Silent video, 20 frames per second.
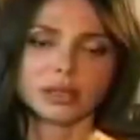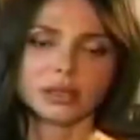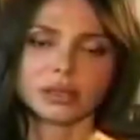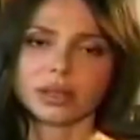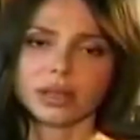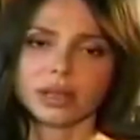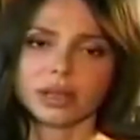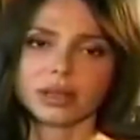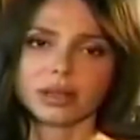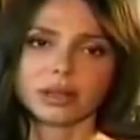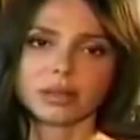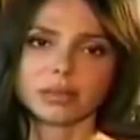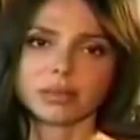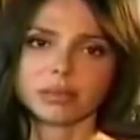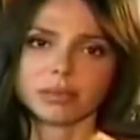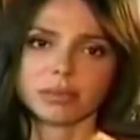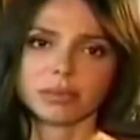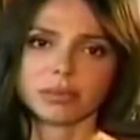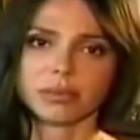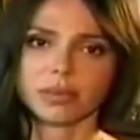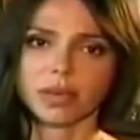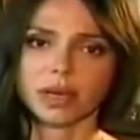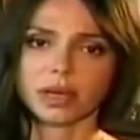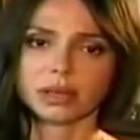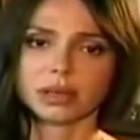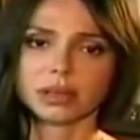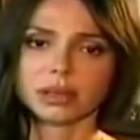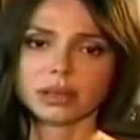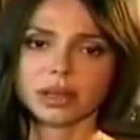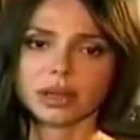I don't hate him.
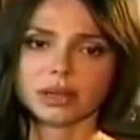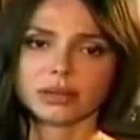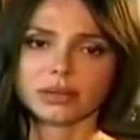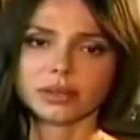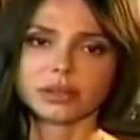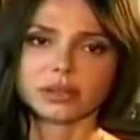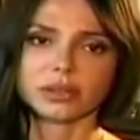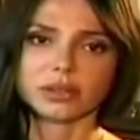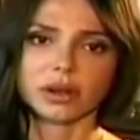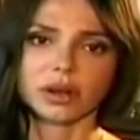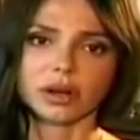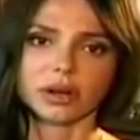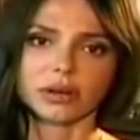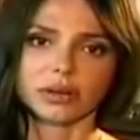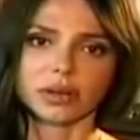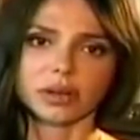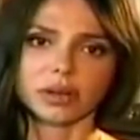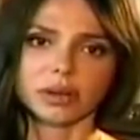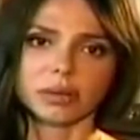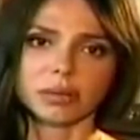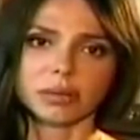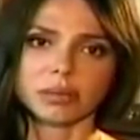I feel sorry for